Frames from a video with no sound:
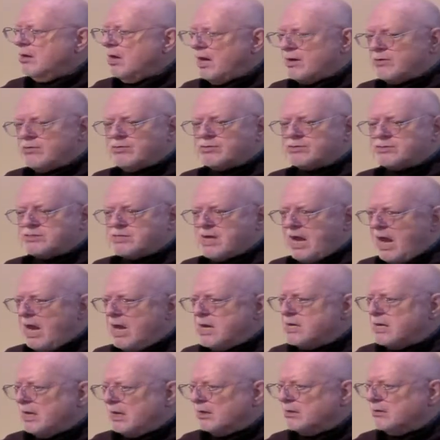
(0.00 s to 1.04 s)

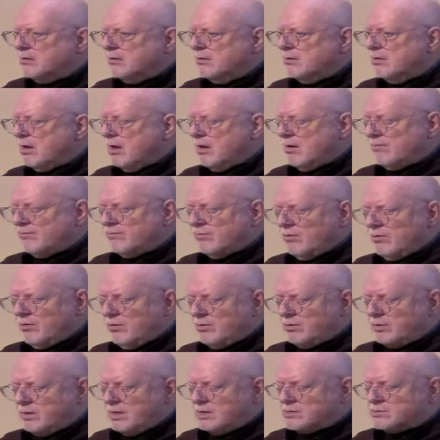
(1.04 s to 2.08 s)
understanding of
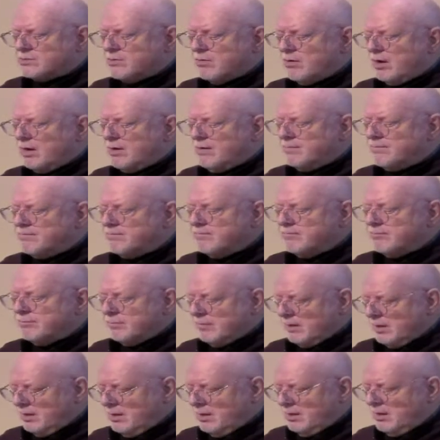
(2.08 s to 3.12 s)
Earth history.
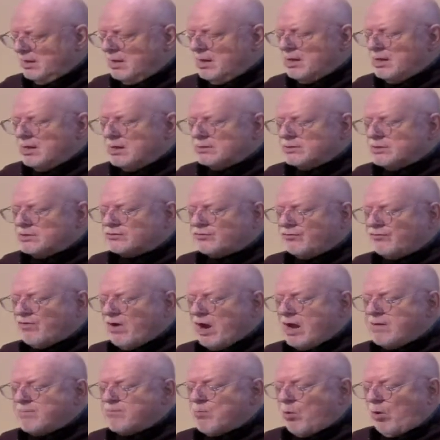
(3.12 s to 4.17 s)
This
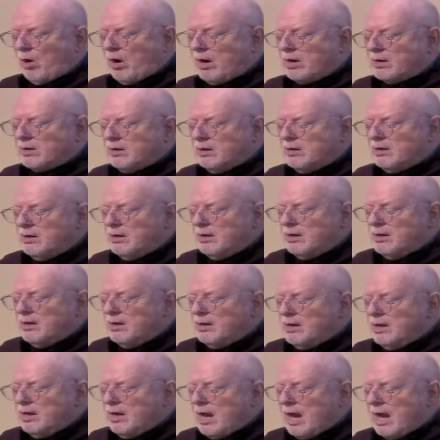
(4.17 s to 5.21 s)
framework
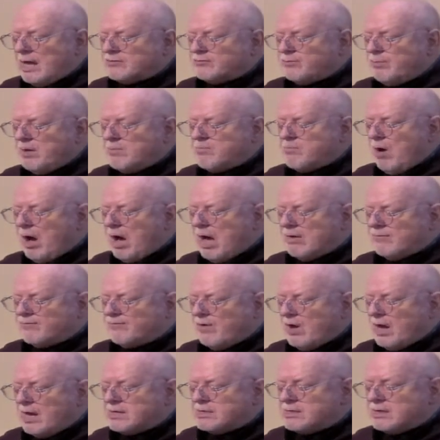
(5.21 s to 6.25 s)
has been
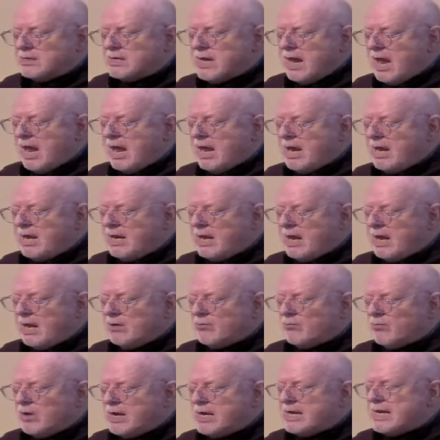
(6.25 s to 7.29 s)
modified today and